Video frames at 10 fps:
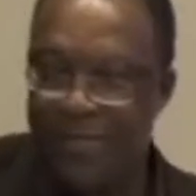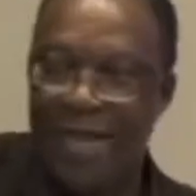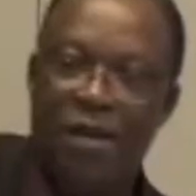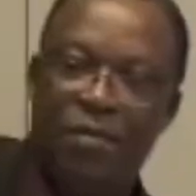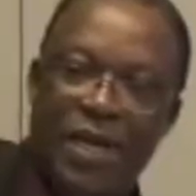
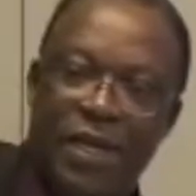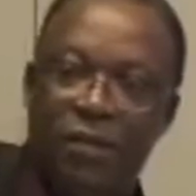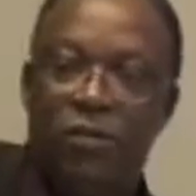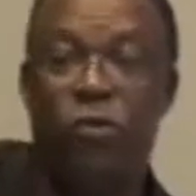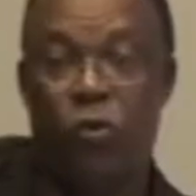
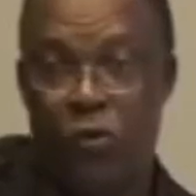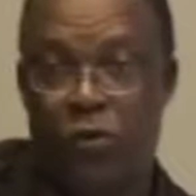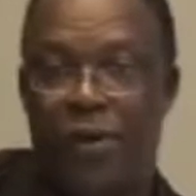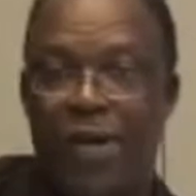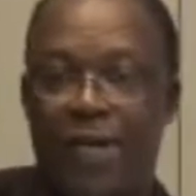Timeline 2,
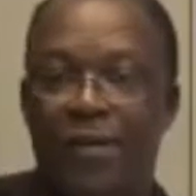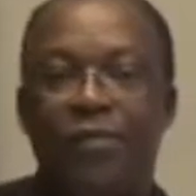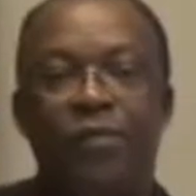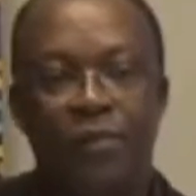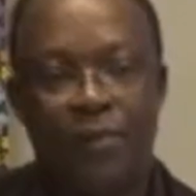right?
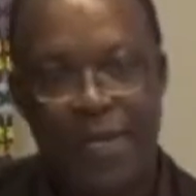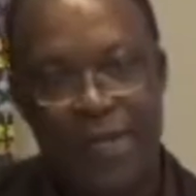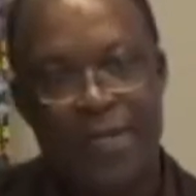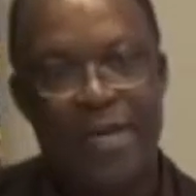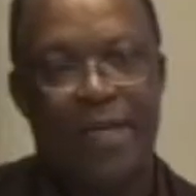
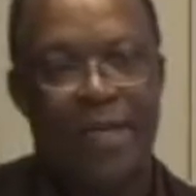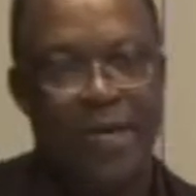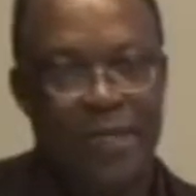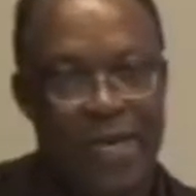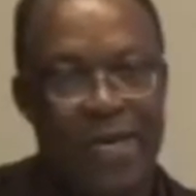Da, da,
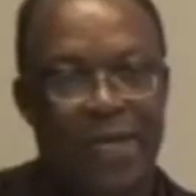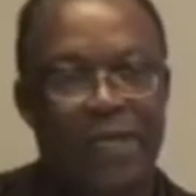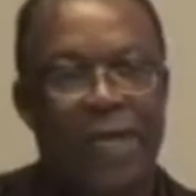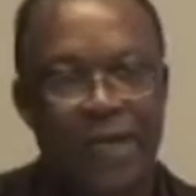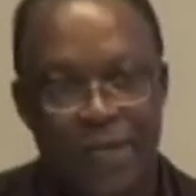da, da, da,
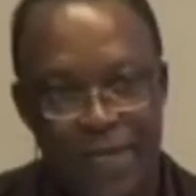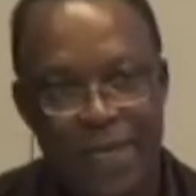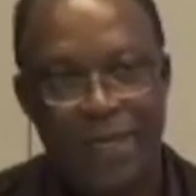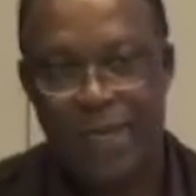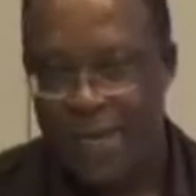da,
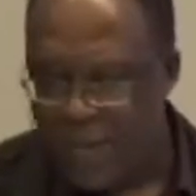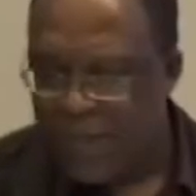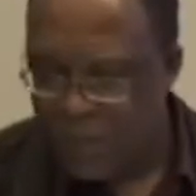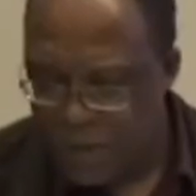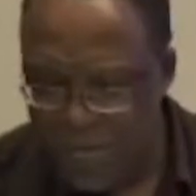da.
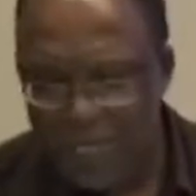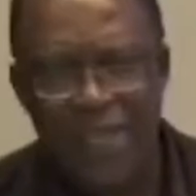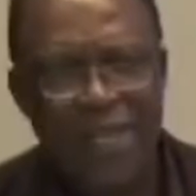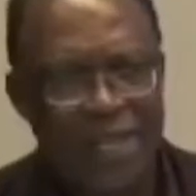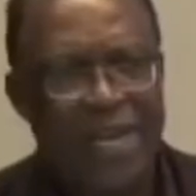So you can
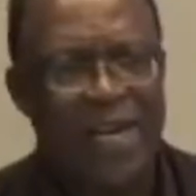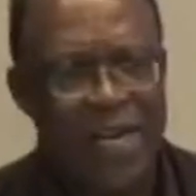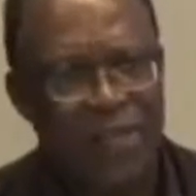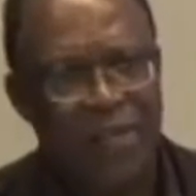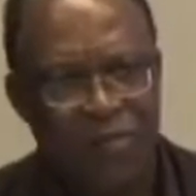tell the
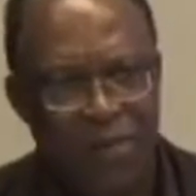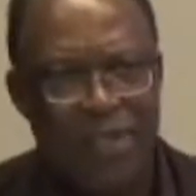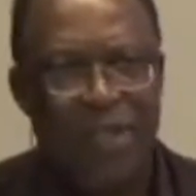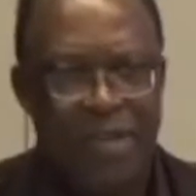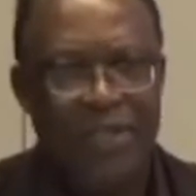connection
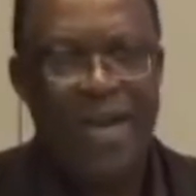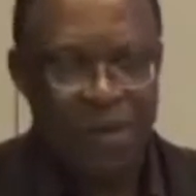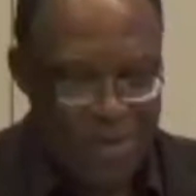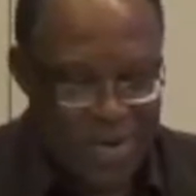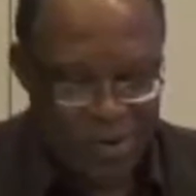with the
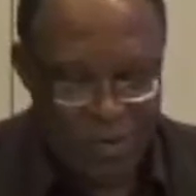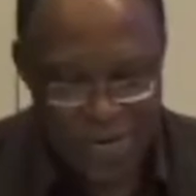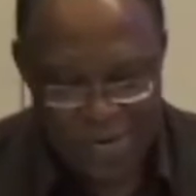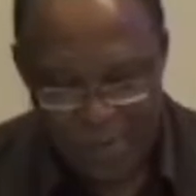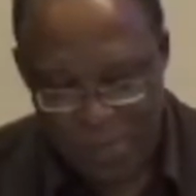timeline
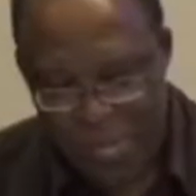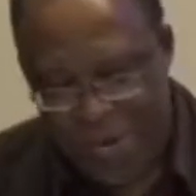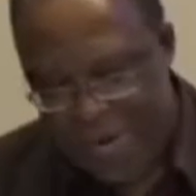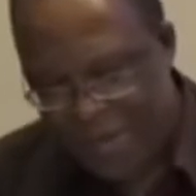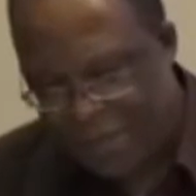1.
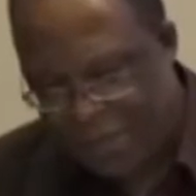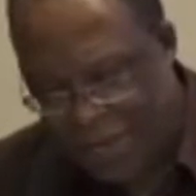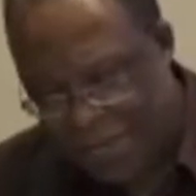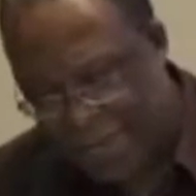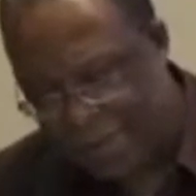Now, the
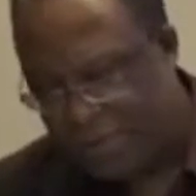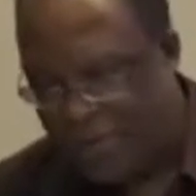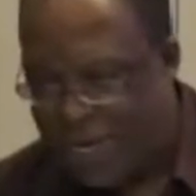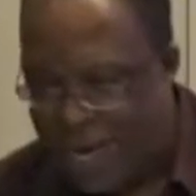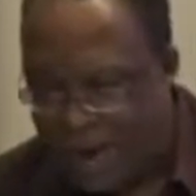fact that
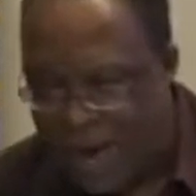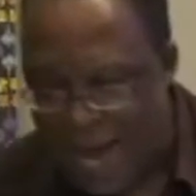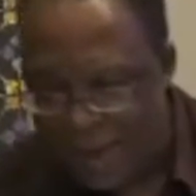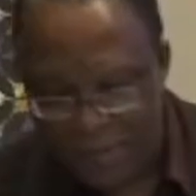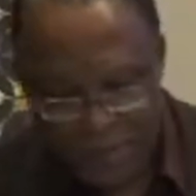we now
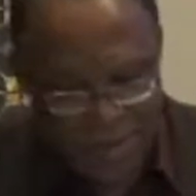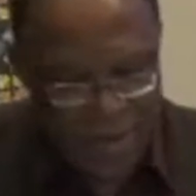have